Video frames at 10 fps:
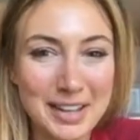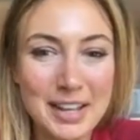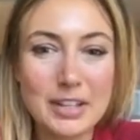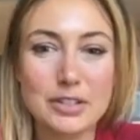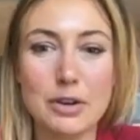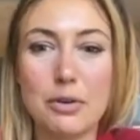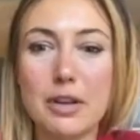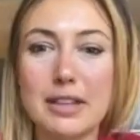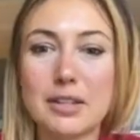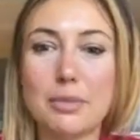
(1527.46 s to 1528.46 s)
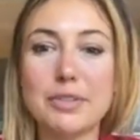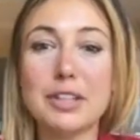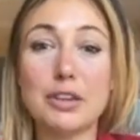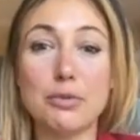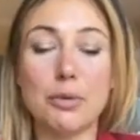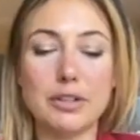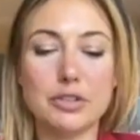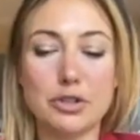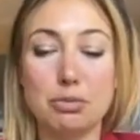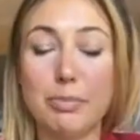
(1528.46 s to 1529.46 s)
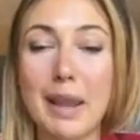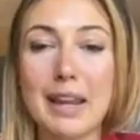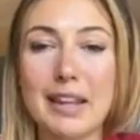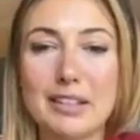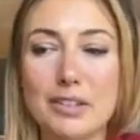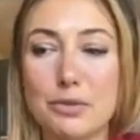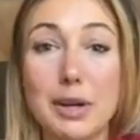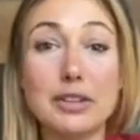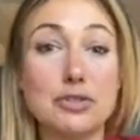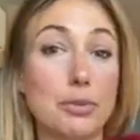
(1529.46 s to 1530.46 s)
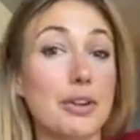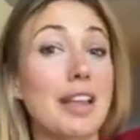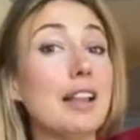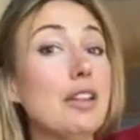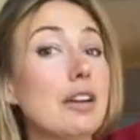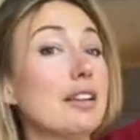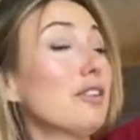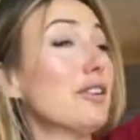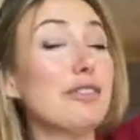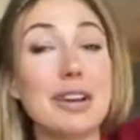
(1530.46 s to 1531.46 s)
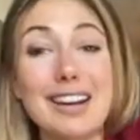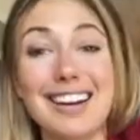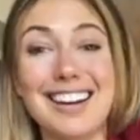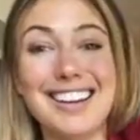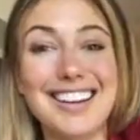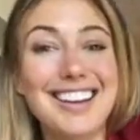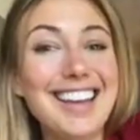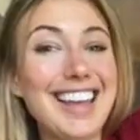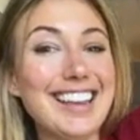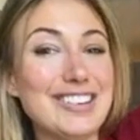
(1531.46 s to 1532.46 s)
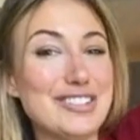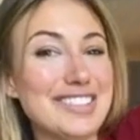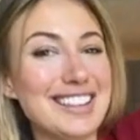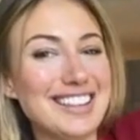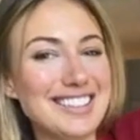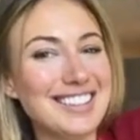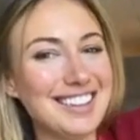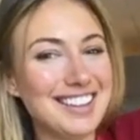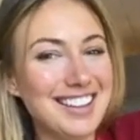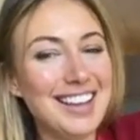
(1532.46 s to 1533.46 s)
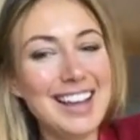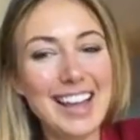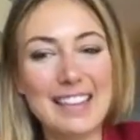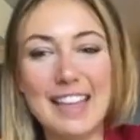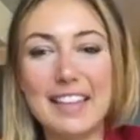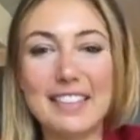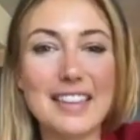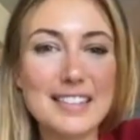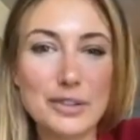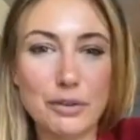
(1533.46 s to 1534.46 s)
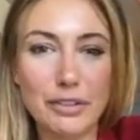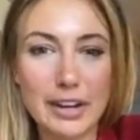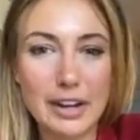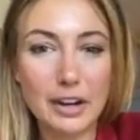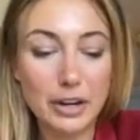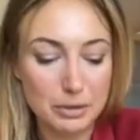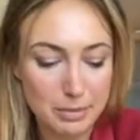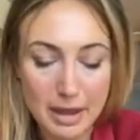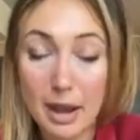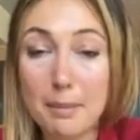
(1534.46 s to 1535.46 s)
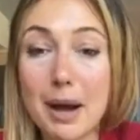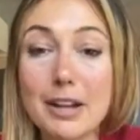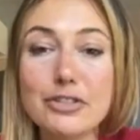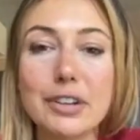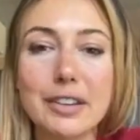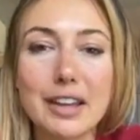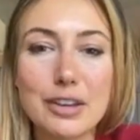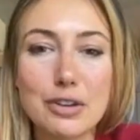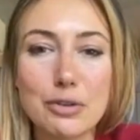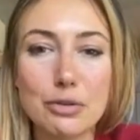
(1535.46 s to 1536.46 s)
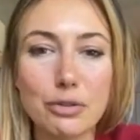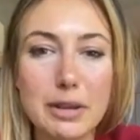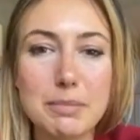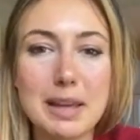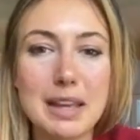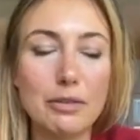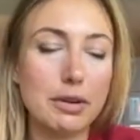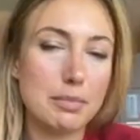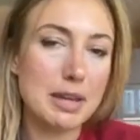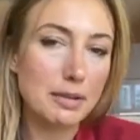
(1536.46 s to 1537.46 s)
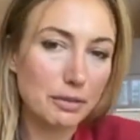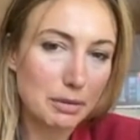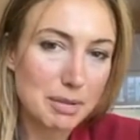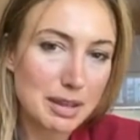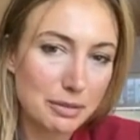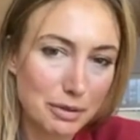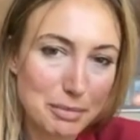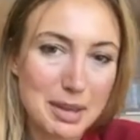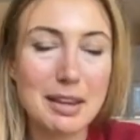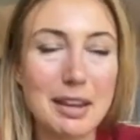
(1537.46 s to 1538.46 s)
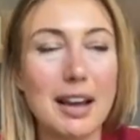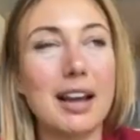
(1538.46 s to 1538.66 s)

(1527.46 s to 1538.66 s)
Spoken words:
So it's almost like you want to bait and switch, where you're like, look over here. Hey, did you see this? And that this over here could be a mantra that you repeat.